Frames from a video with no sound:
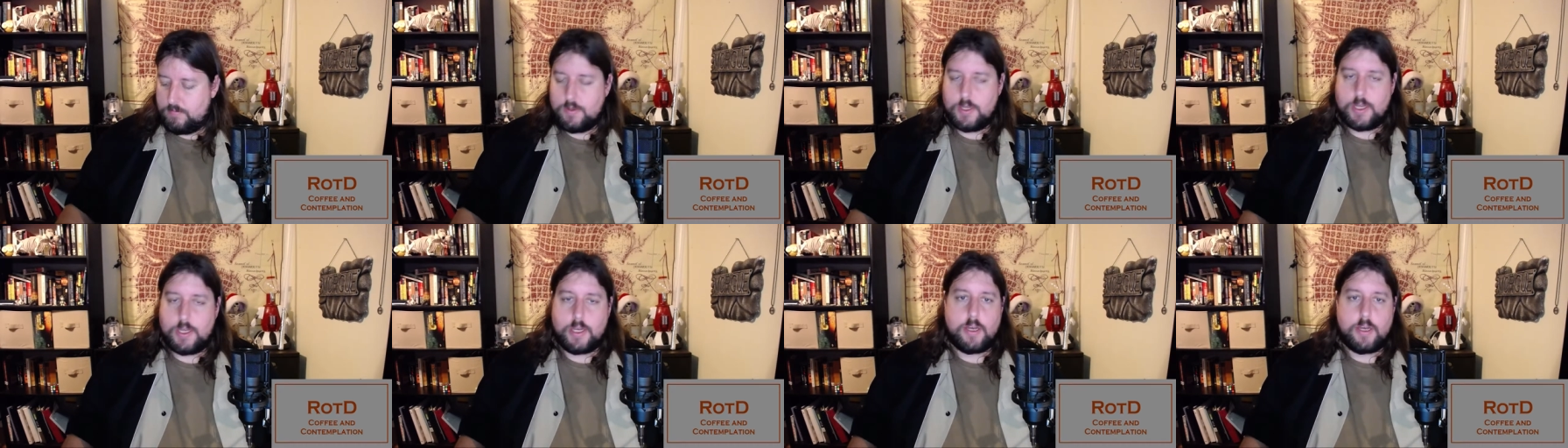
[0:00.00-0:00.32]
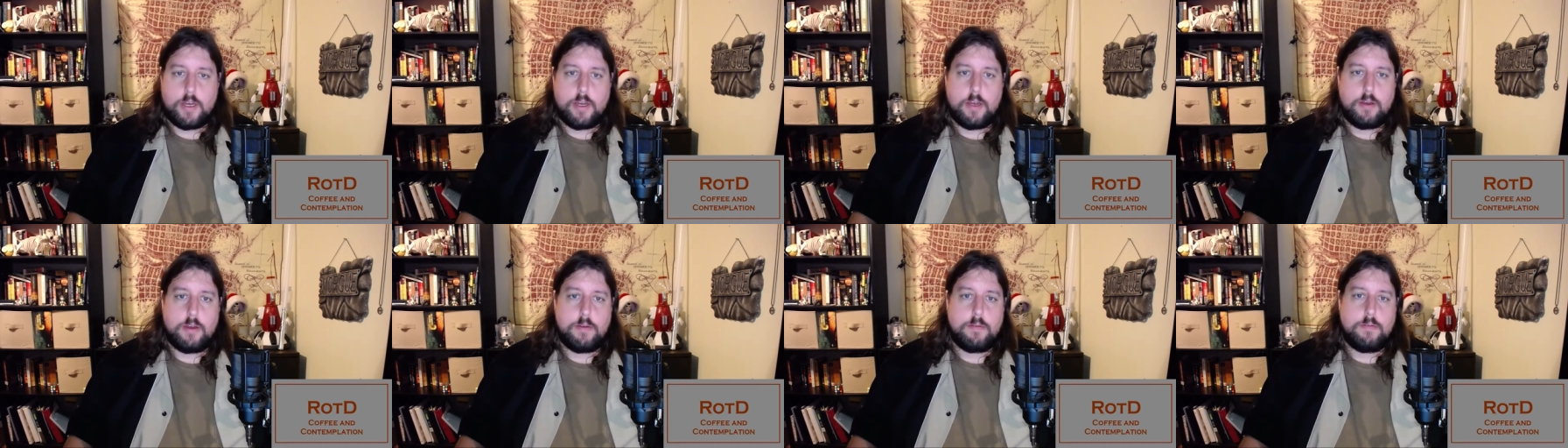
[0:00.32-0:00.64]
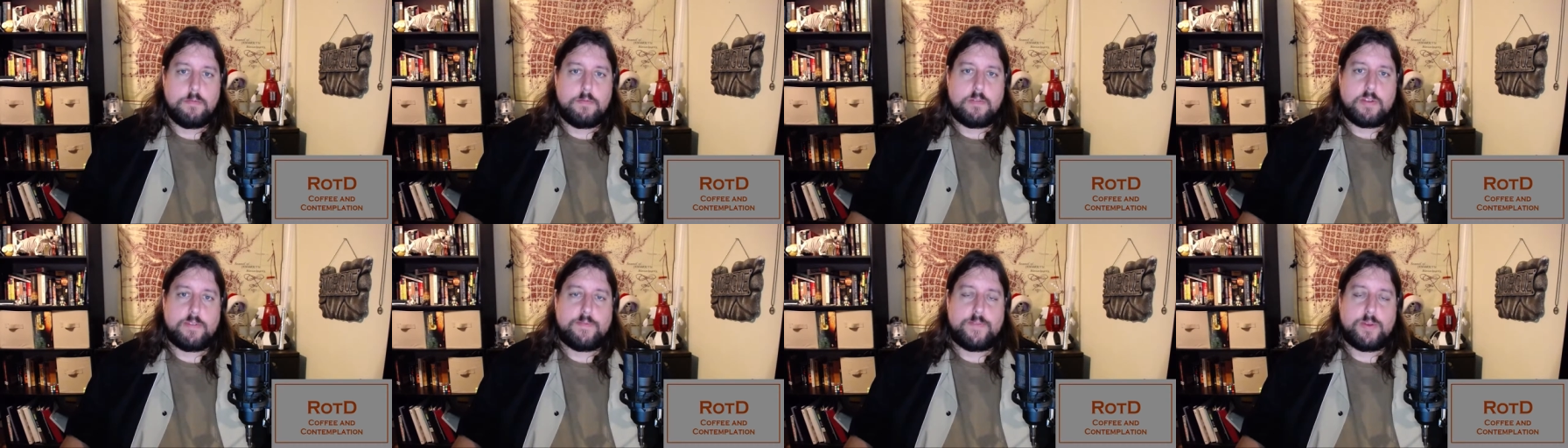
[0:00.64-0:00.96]
uh,
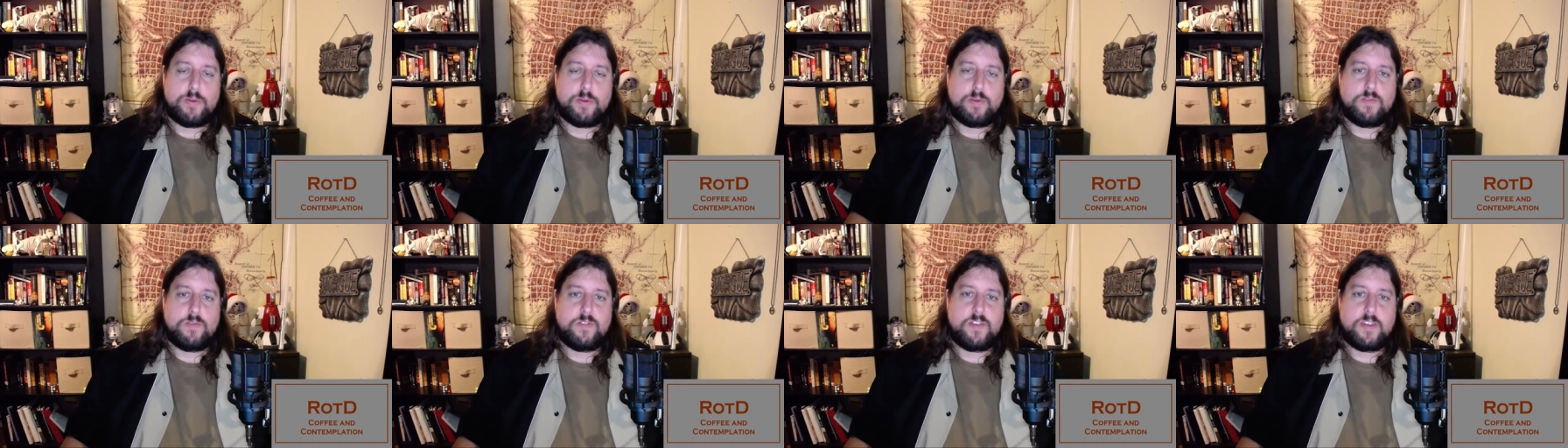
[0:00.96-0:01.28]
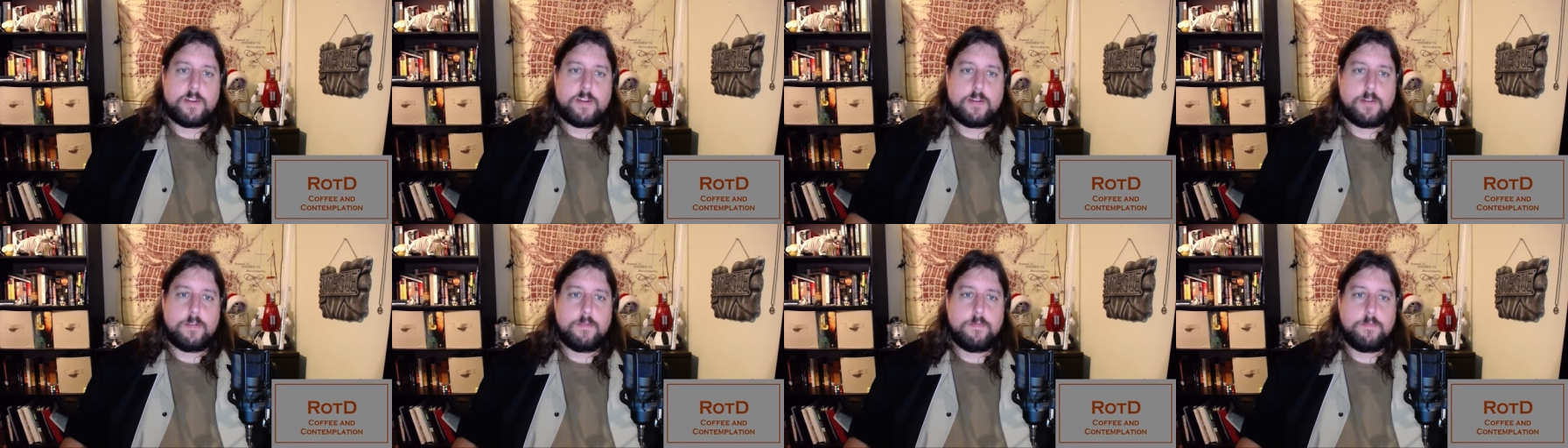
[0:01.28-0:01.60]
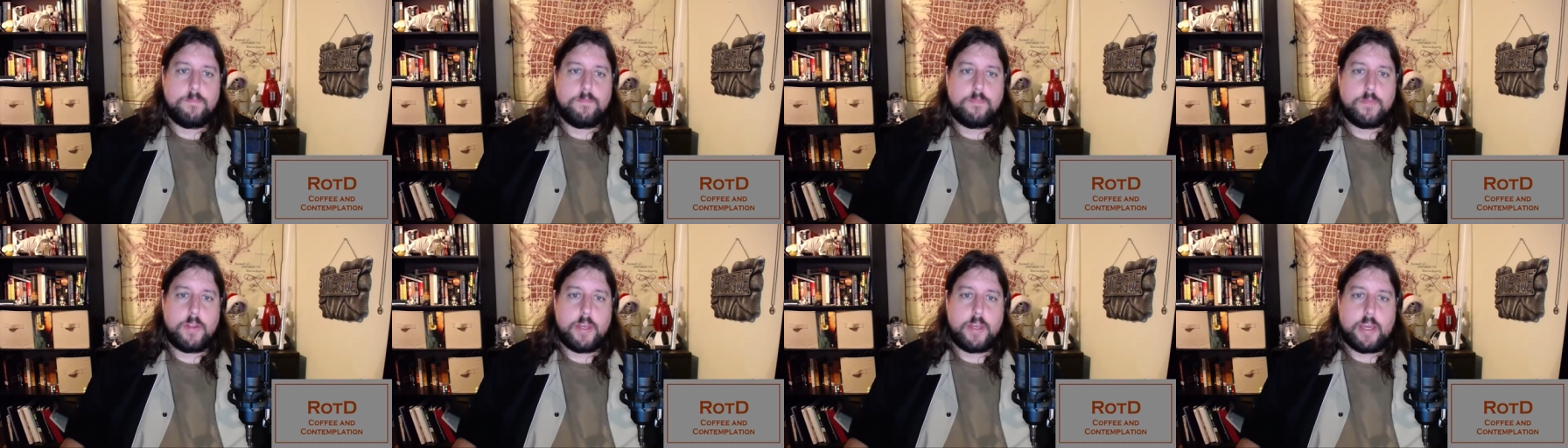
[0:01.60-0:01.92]
reviews here,
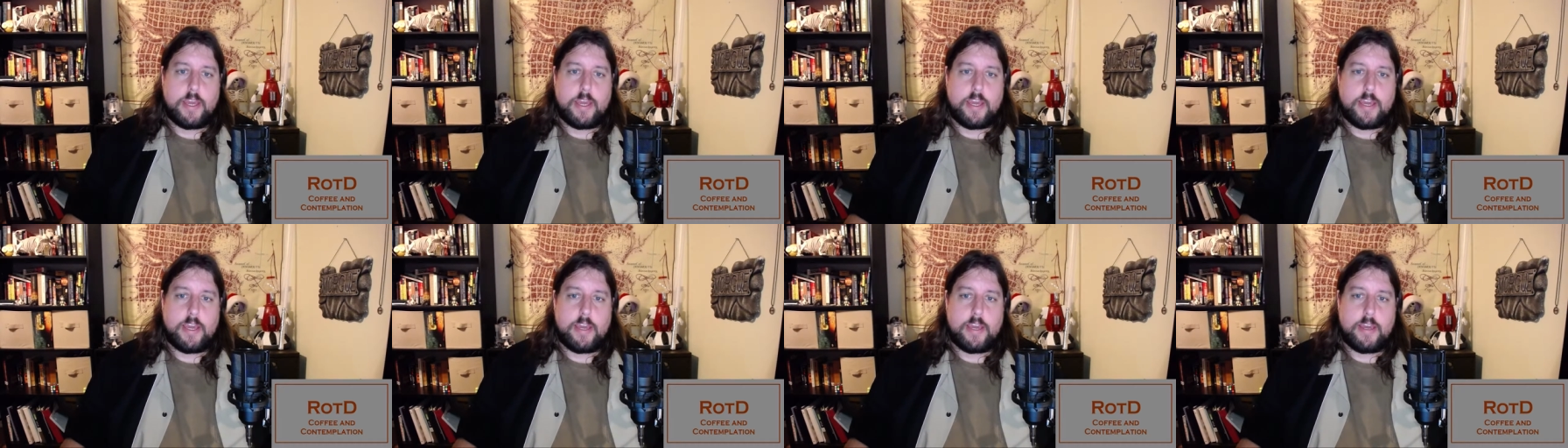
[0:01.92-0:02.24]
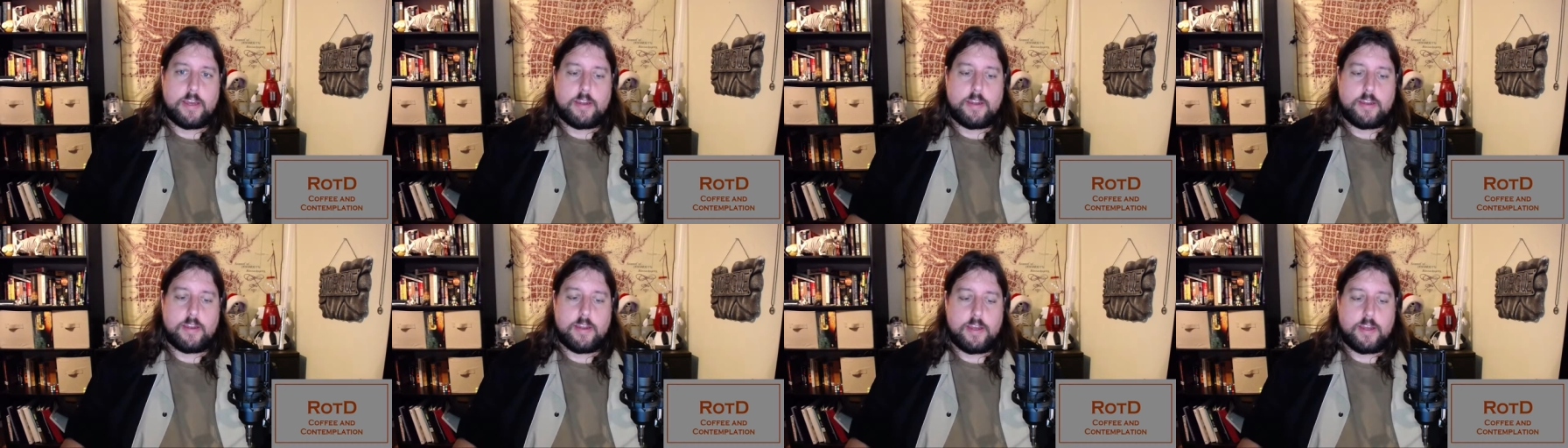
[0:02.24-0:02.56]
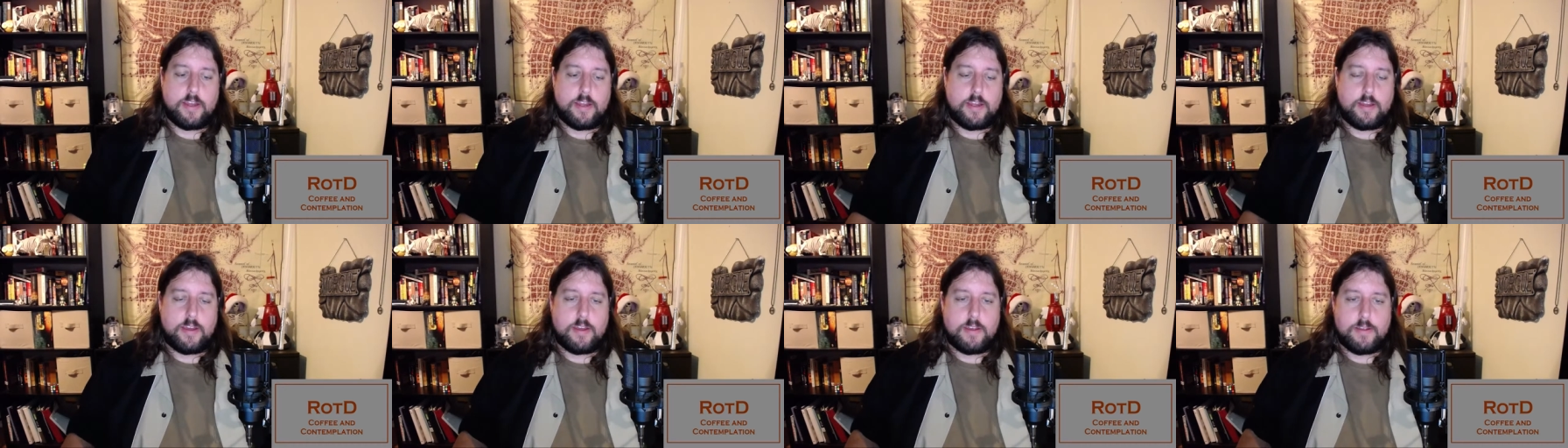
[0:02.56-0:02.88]
and
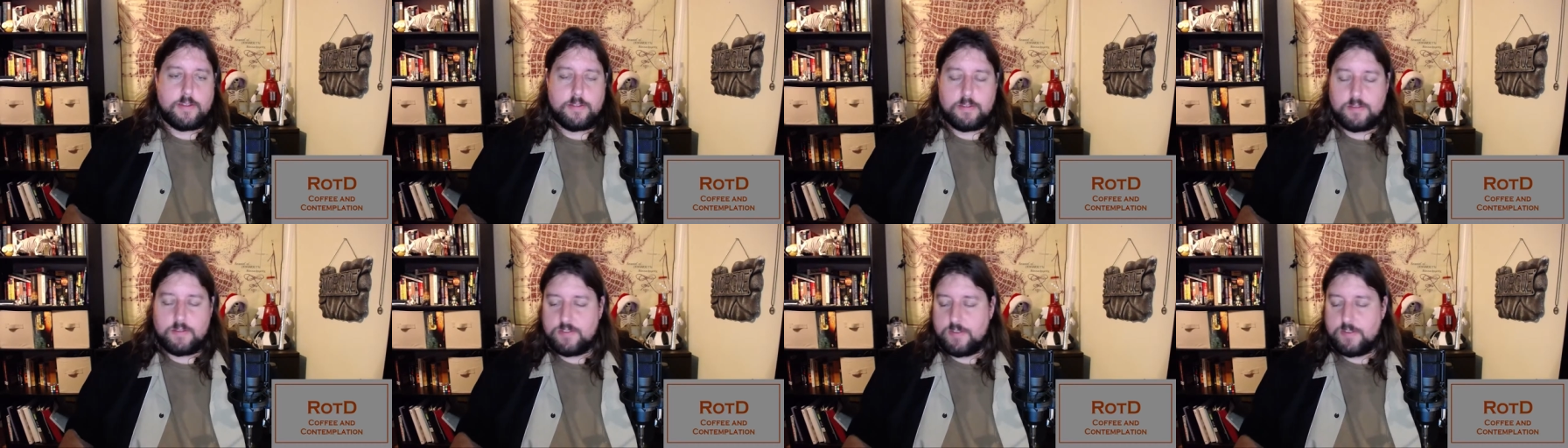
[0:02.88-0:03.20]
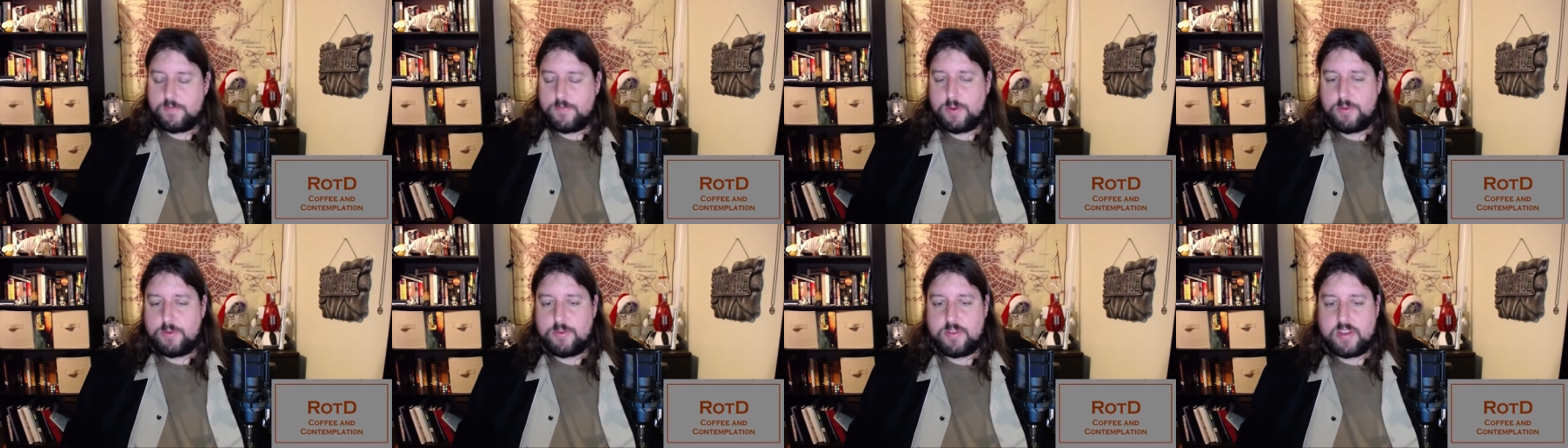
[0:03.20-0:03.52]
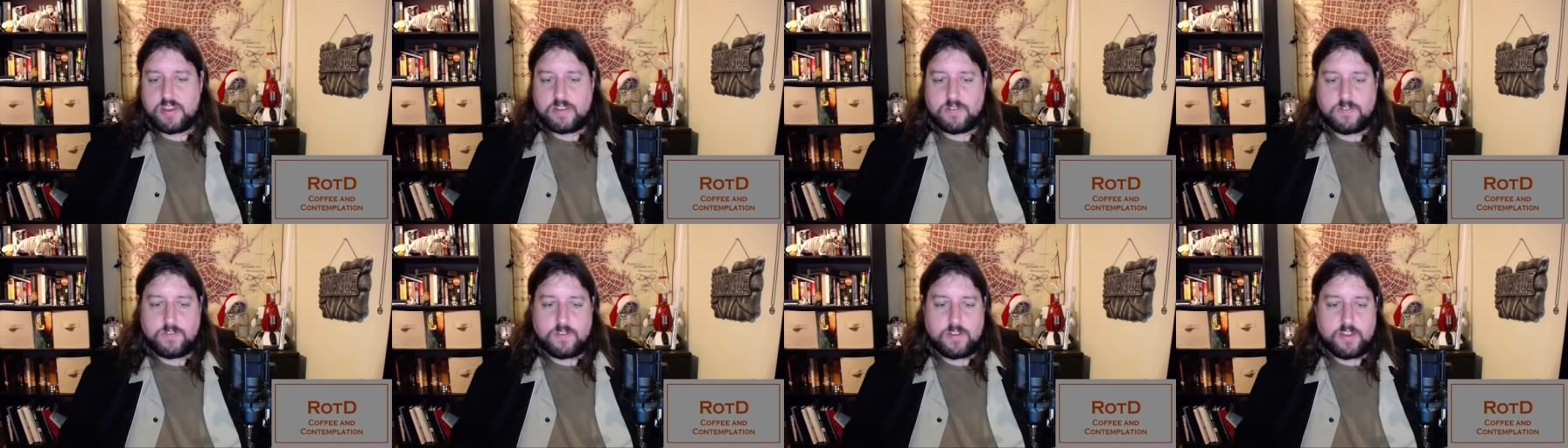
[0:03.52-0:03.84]
uh, there's a few
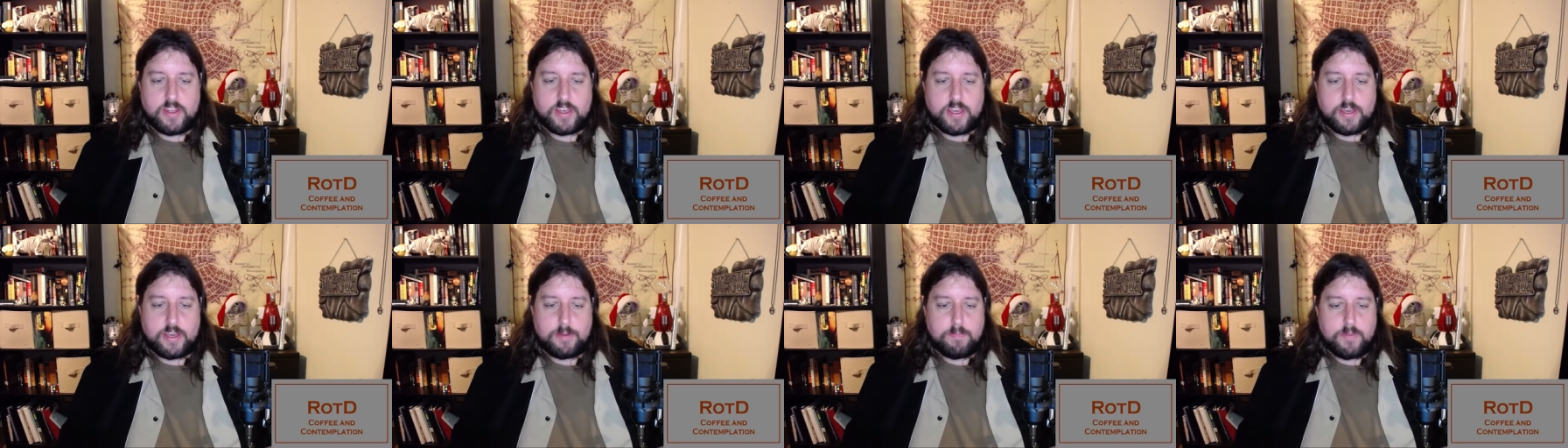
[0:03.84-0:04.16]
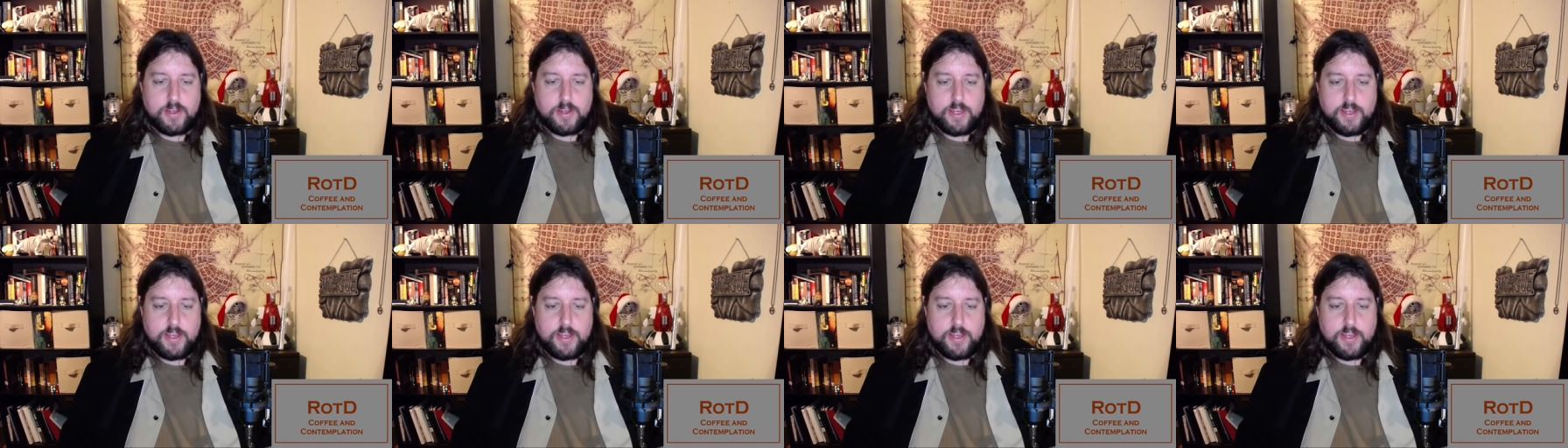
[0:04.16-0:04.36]
things that